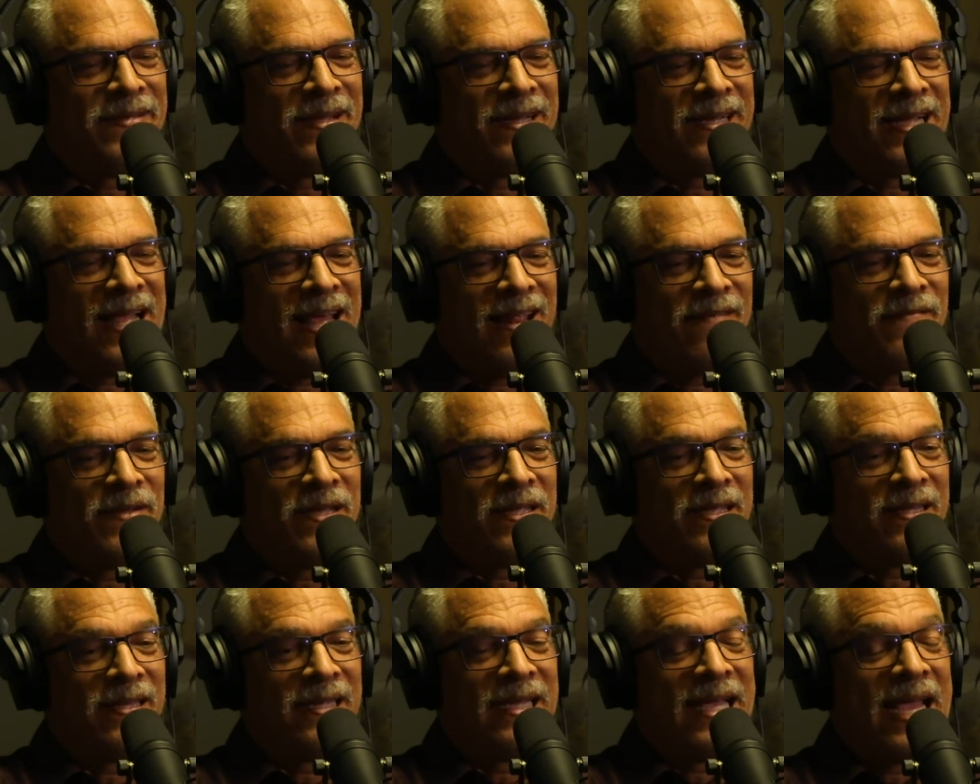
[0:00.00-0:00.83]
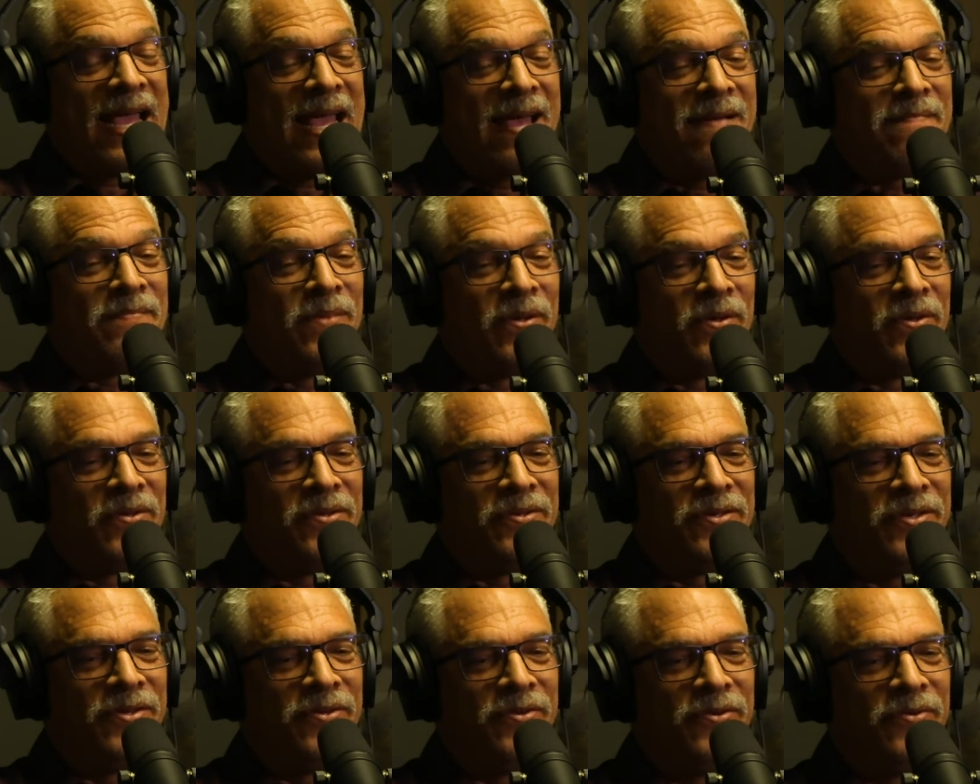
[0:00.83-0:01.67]
of a
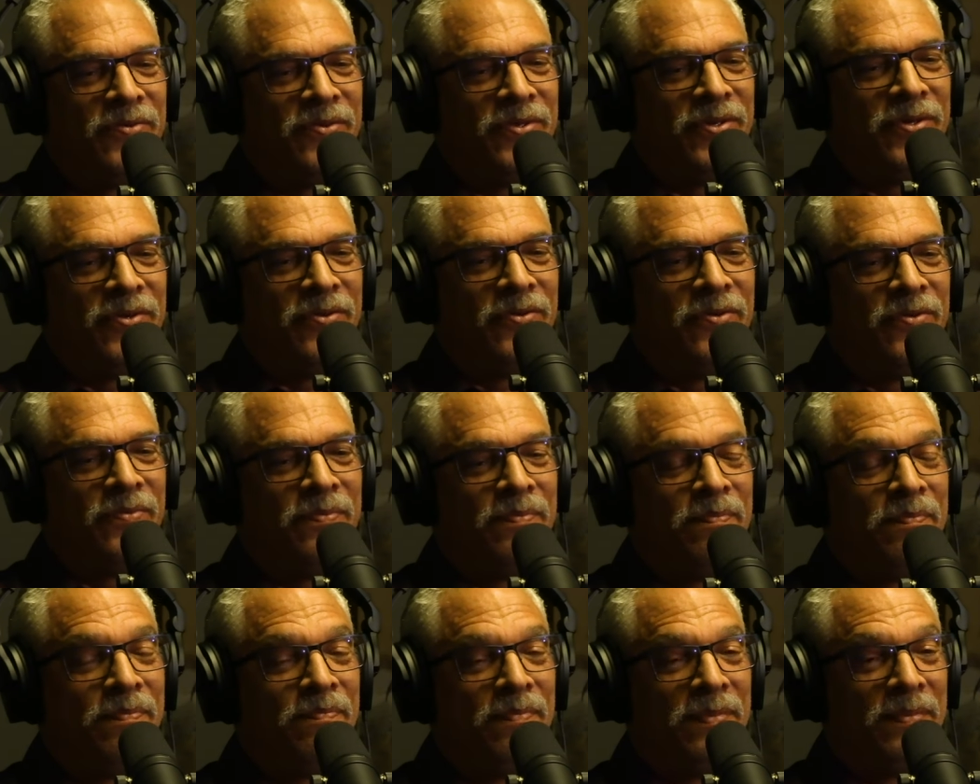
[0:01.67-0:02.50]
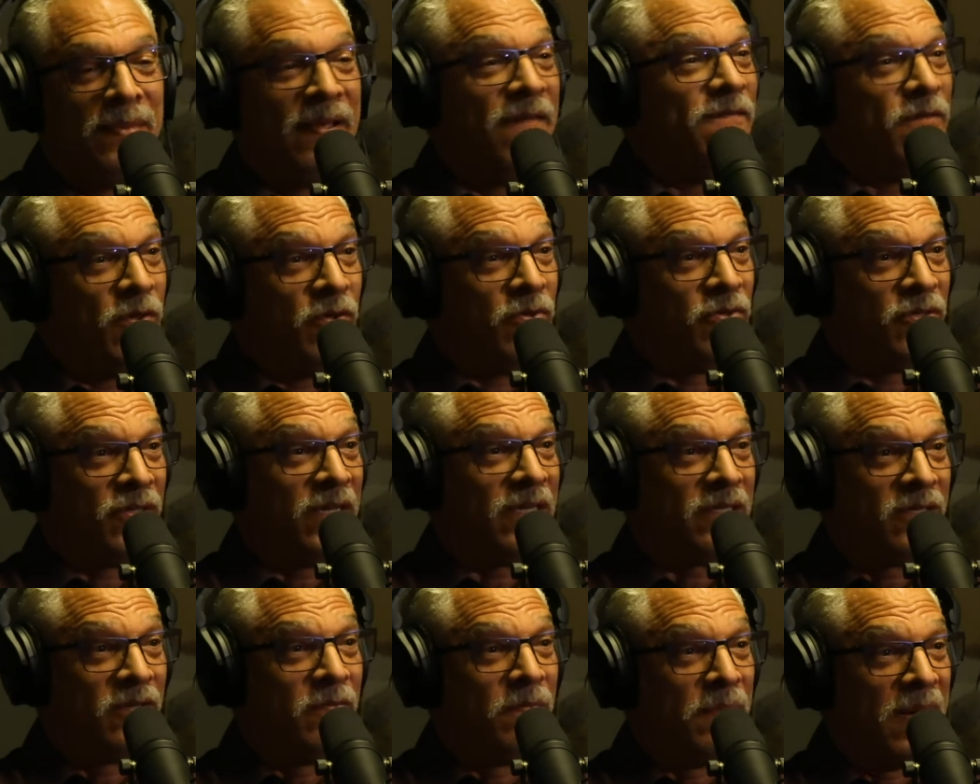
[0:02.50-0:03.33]
gamble. If you
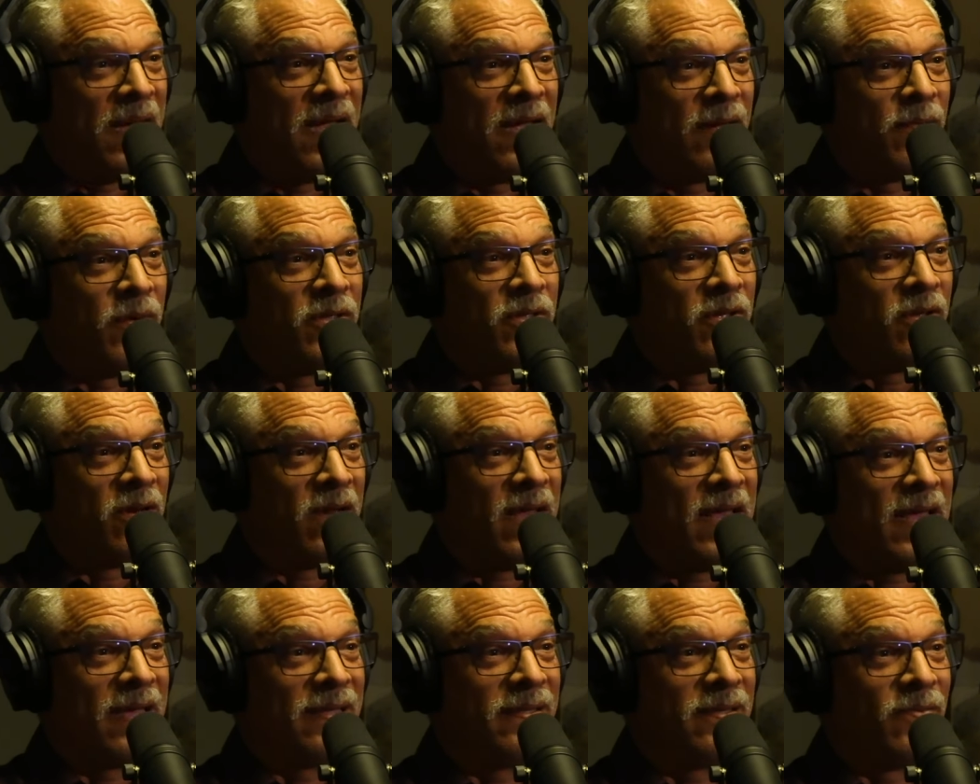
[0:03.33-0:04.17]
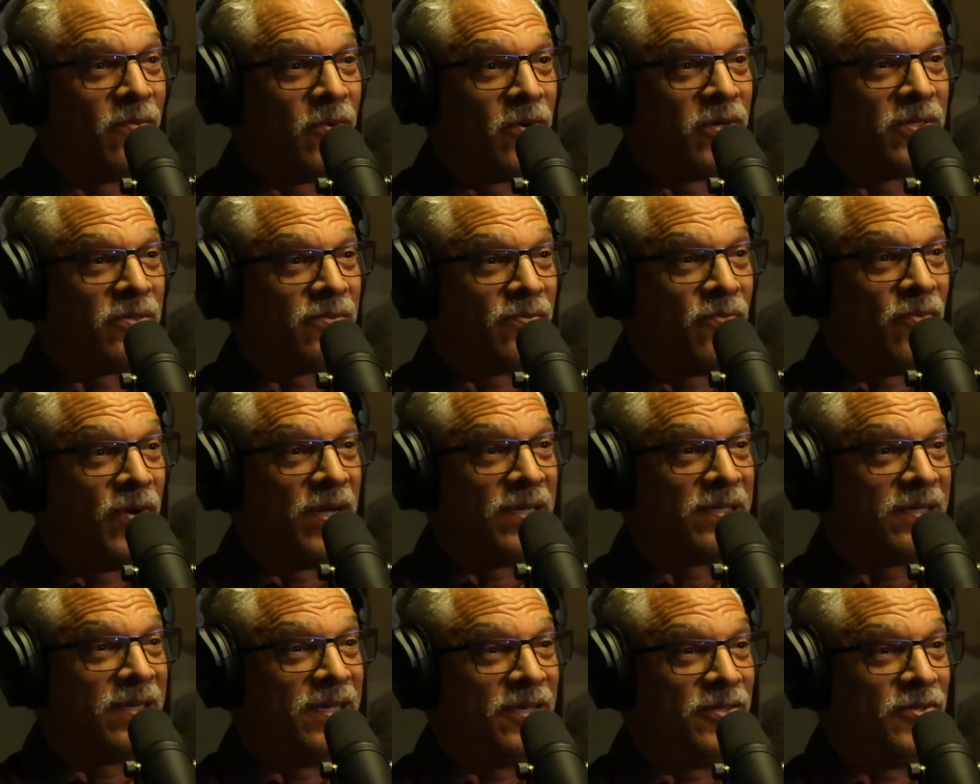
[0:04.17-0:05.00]
stick to buying what you like, the worst
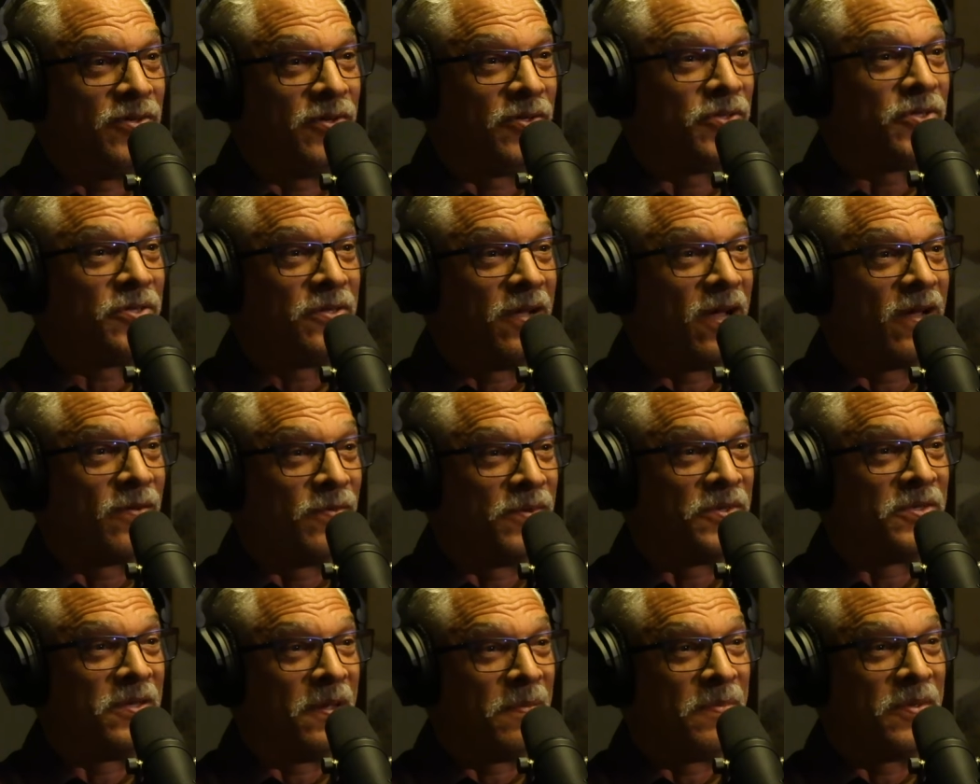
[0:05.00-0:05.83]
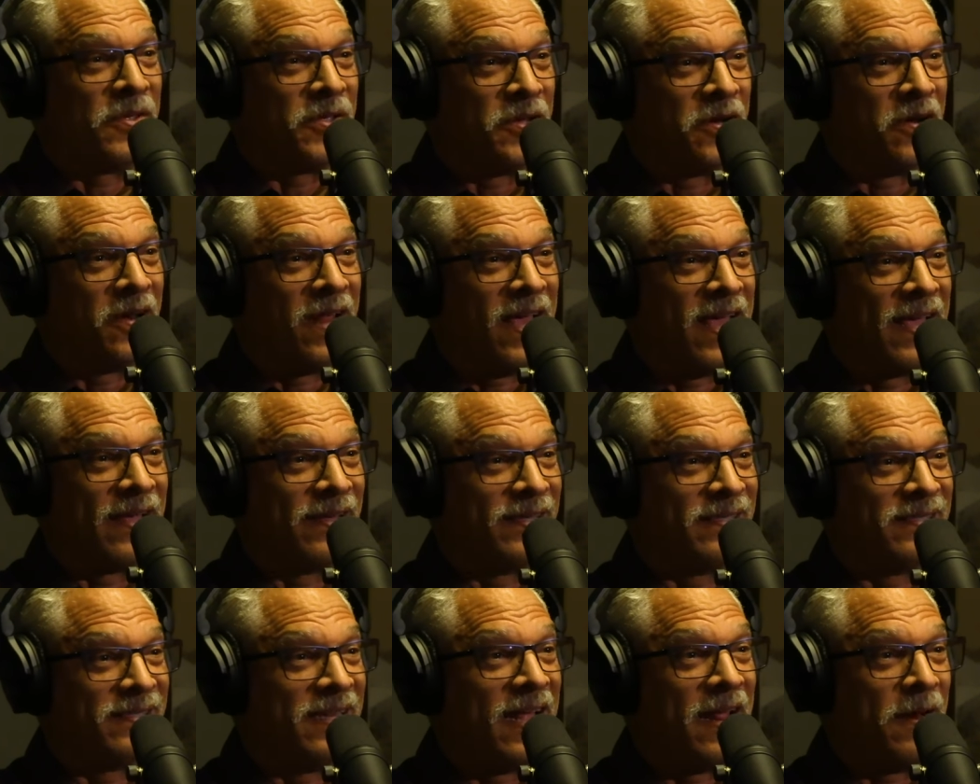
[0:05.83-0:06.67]
risk is you're stuck with something you
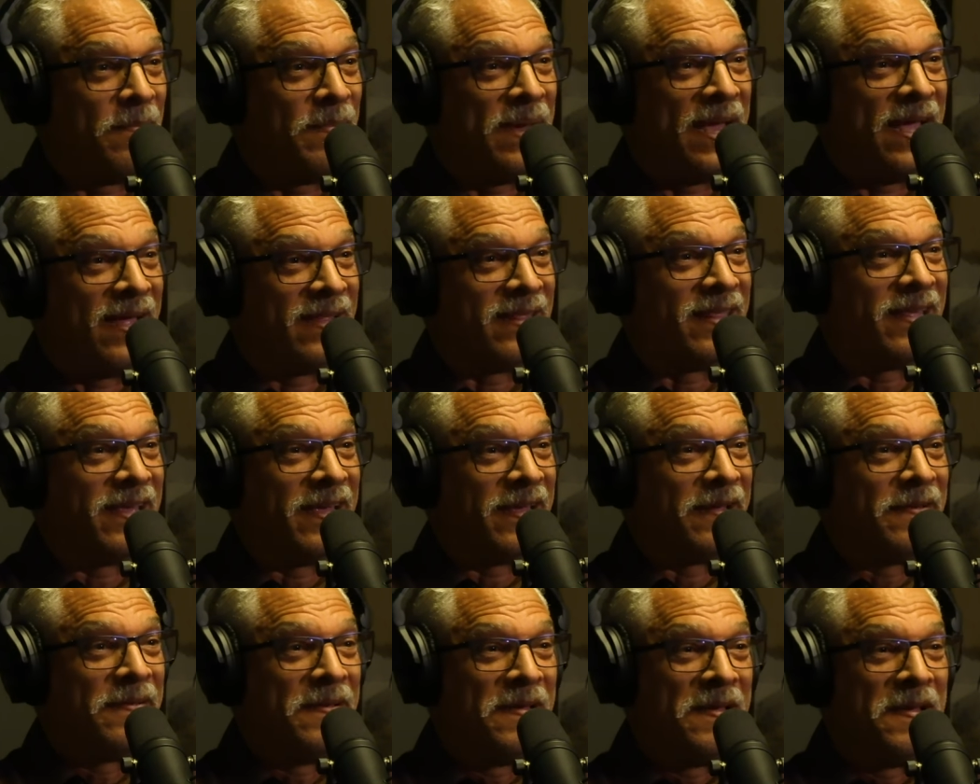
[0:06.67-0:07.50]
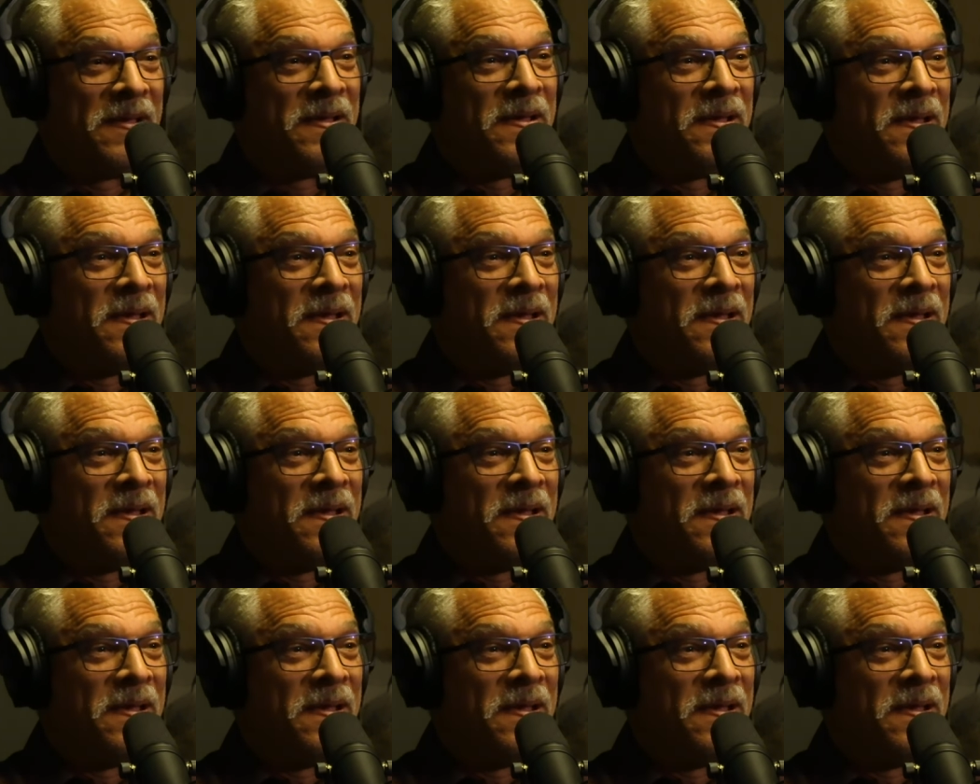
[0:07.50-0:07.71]
like. It's not a bad thing.